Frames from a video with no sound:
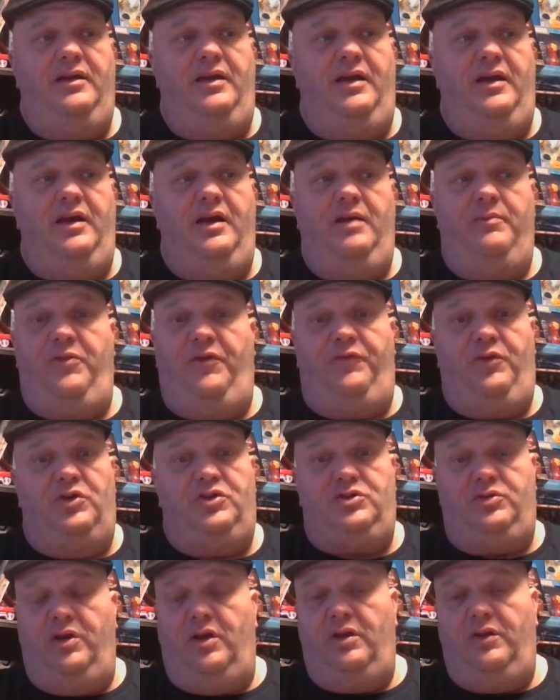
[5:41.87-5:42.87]
Uh, the
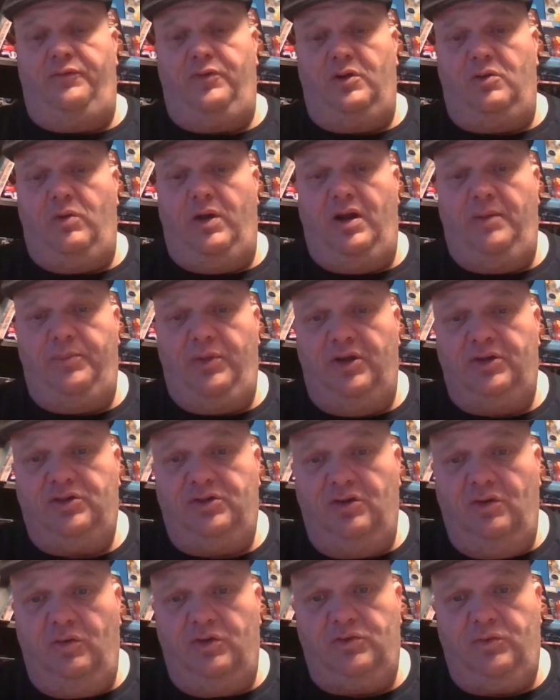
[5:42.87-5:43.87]
first trailer for Quiet
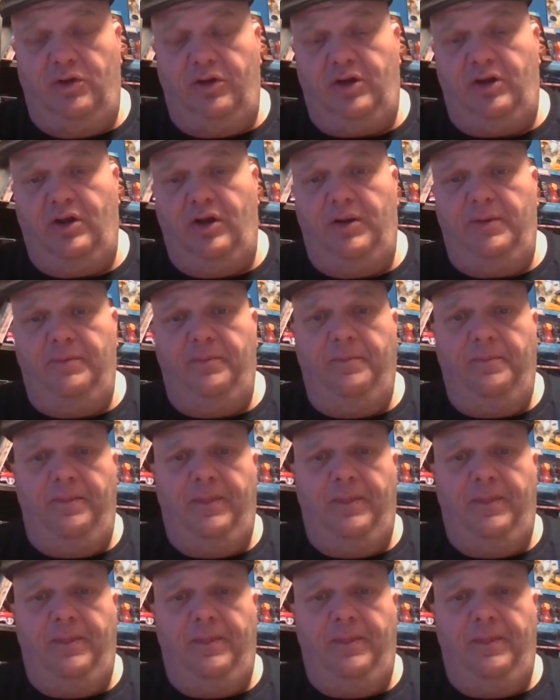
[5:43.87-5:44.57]
Place 2 was really good.